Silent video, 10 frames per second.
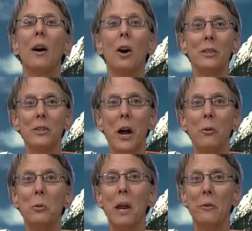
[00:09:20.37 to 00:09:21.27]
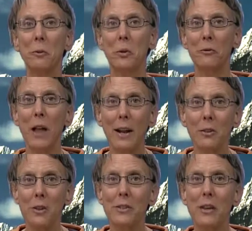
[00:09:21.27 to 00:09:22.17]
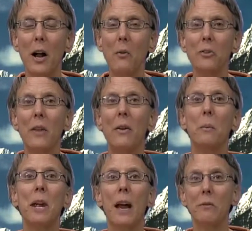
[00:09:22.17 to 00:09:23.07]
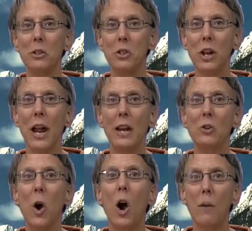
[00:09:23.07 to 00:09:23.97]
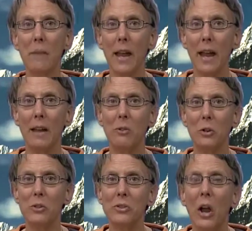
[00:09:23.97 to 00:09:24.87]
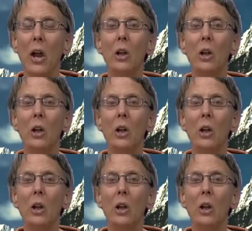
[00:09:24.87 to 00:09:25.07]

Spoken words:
ourselves, we have to reflect ourselves, and then we have to change our behaviors